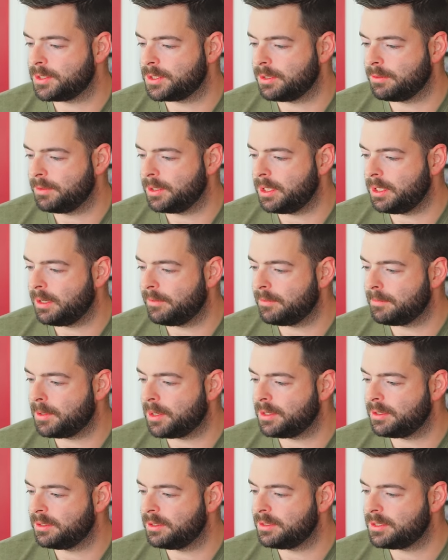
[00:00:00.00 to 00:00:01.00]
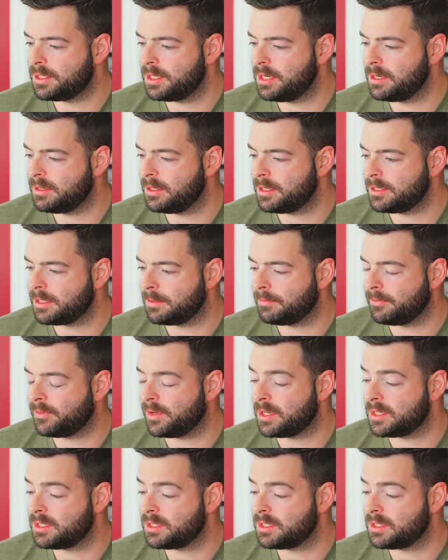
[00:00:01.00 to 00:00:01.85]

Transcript: So I really love the malt notes here. They exemplify